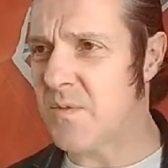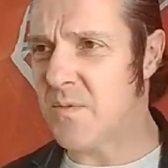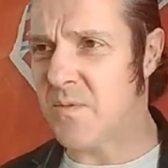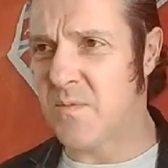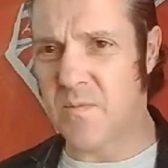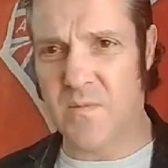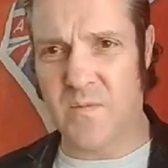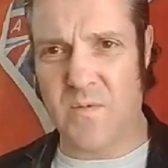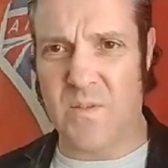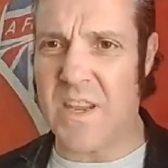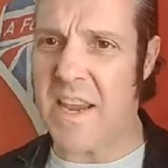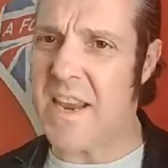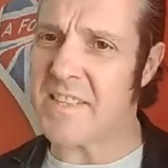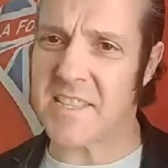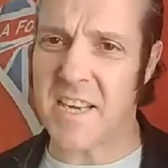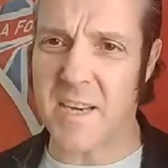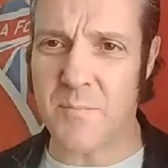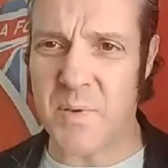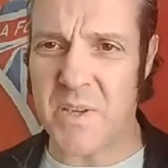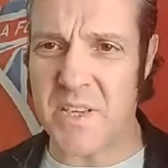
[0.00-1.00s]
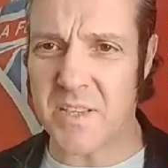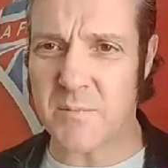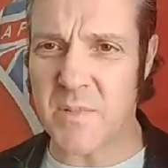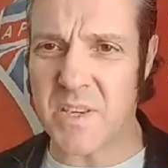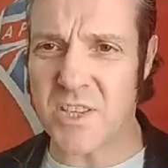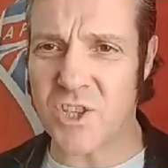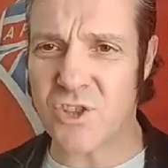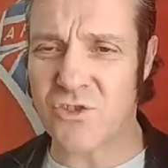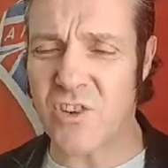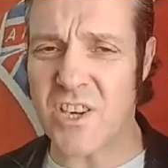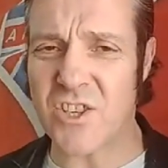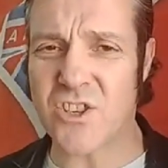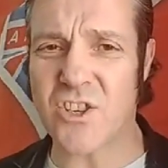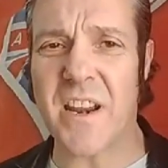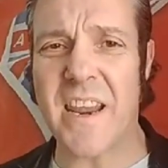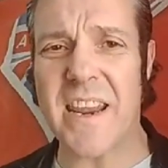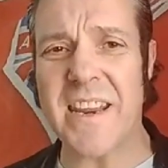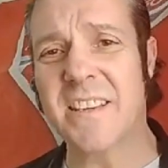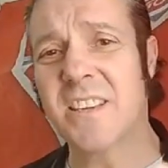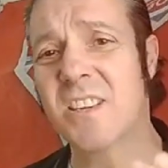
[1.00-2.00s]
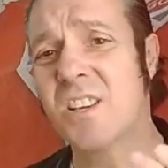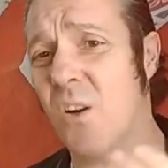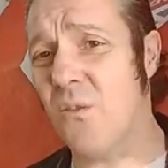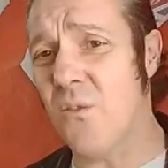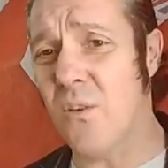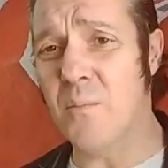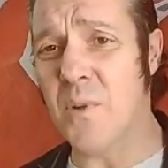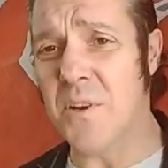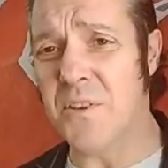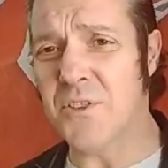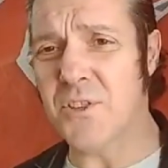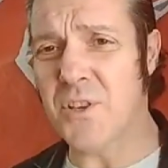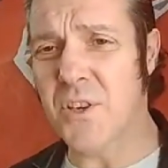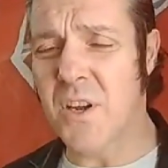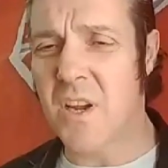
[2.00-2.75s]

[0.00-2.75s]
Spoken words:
the SNP administration a government.